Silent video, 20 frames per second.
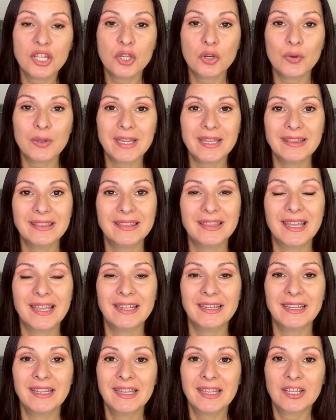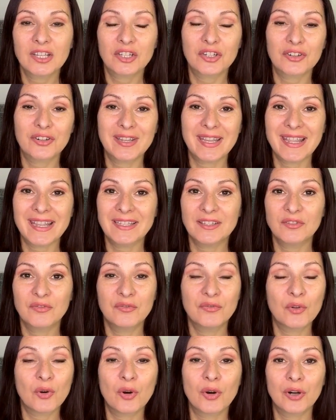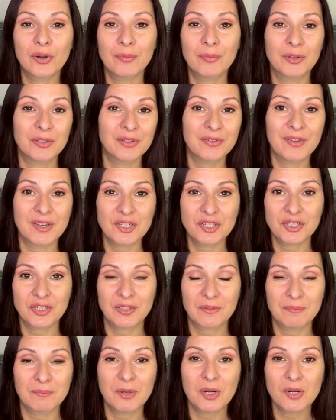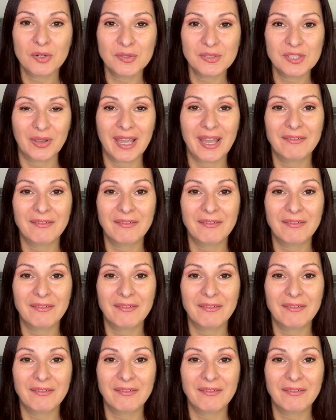you can then create 4 motivational posts,